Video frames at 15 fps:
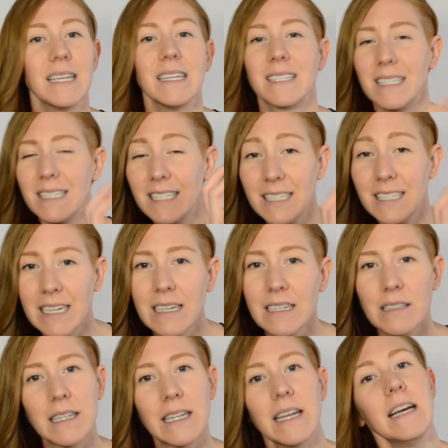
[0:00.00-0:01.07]

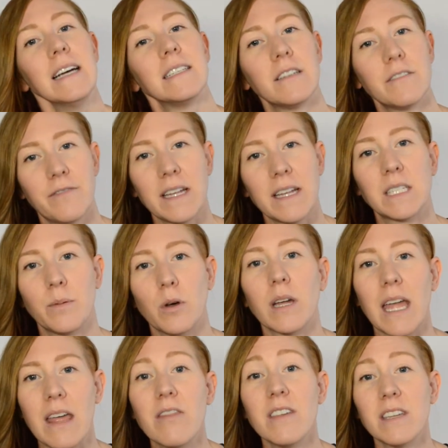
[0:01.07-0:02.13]
succinctly to Facebook
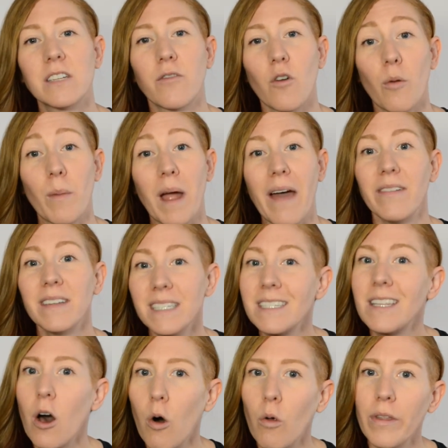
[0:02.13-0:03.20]
in this format. And this is
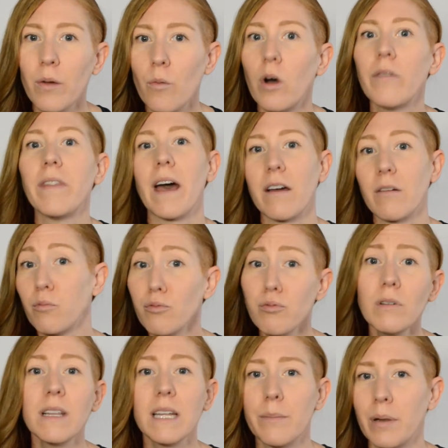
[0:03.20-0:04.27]
the only one that
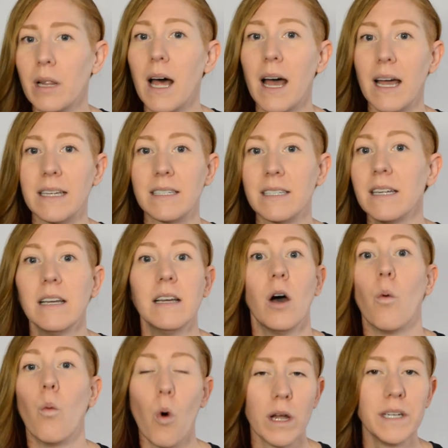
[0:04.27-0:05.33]
really applies
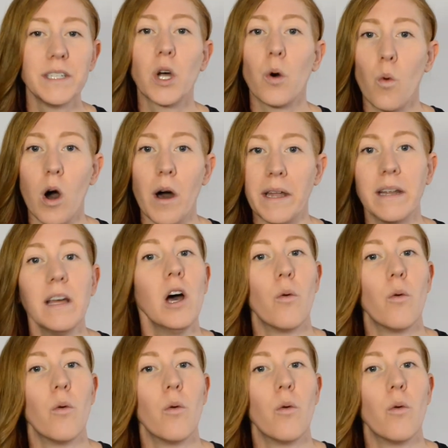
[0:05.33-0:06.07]
one-to-one.